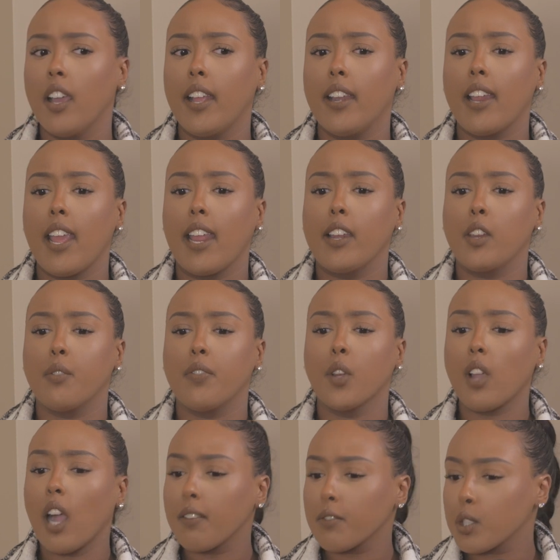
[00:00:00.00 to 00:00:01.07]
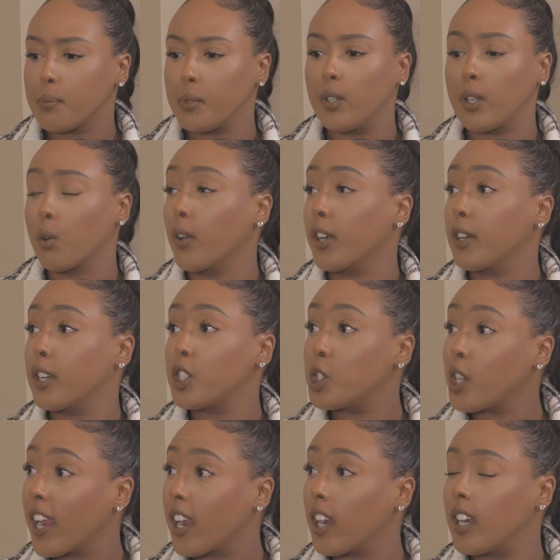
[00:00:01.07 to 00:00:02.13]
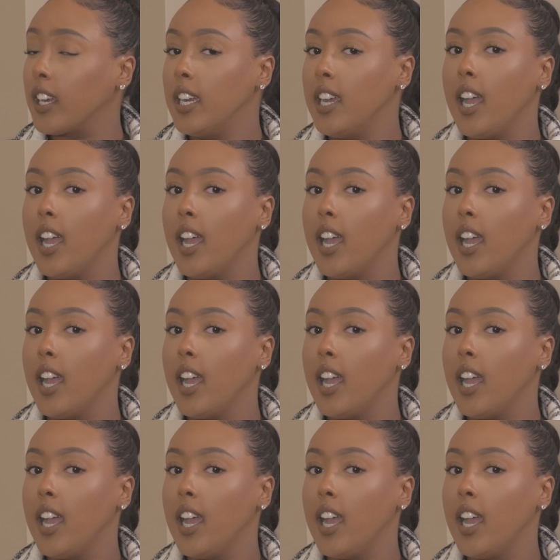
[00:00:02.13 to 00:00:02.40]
someone and you feel comfortable in order to share,